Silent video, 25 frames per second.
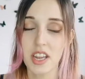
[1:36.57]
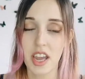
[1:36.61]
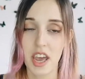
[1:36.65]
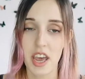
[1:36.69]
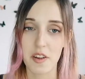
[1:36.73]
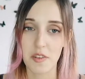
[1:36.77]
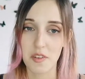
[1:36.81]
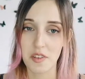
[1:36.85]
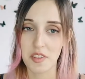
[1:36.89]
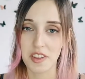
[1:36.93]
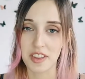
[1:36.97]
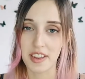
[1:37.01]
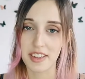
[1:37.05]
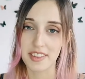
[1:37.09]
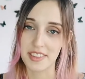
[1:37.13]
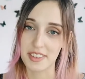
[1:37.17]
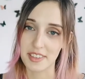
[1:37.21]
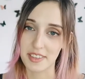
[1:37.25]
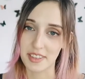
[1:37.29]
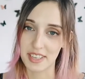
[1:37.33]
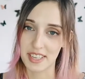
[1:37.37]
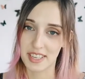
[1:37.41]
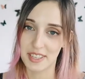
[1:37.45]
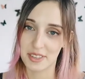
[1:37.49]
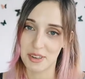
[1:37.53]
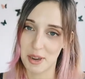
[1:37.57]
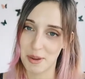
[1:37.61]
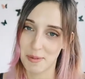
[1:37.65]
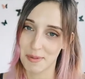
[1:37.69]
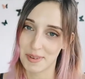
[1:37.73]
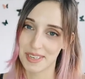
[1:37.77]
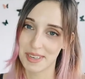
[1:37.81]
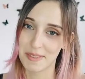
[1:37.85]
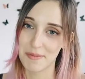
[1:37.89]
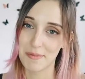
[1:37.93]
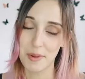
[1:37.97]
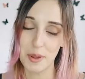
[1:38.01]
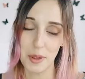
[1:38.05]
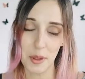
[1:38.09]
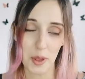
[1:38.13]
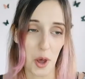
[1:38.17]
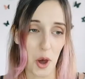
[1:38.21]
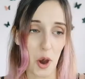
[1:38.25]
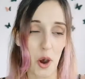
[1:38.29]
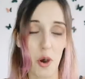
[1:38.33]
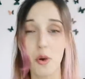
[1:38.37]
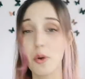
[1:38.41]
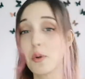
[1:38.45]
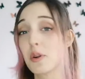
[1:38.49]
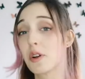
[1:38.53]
everything is in the description below,